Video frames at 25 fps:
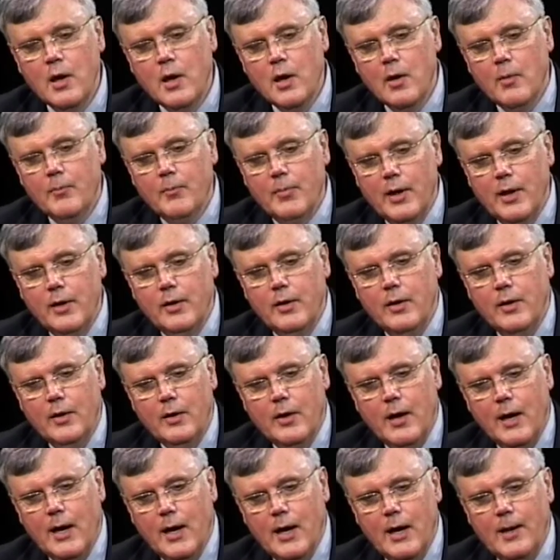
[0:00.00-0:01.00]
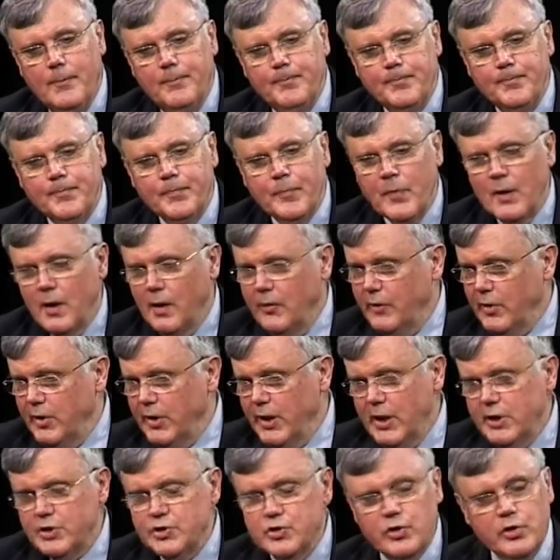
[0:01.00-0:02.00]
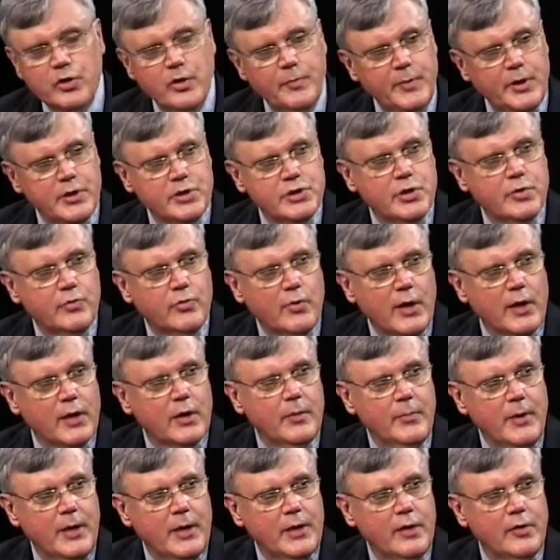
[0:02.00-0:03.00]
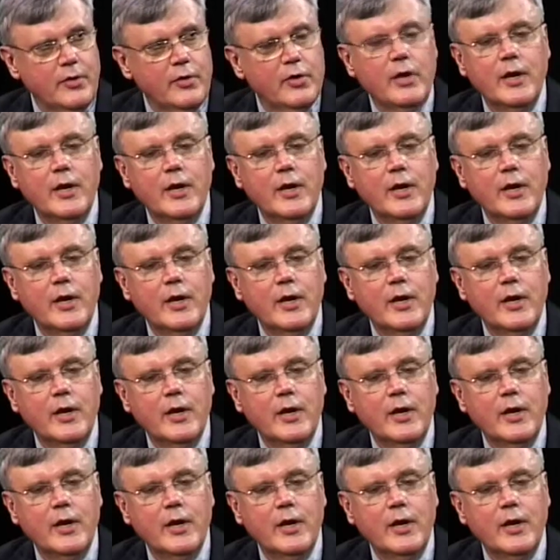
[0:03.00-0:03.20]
But the National Commission recommended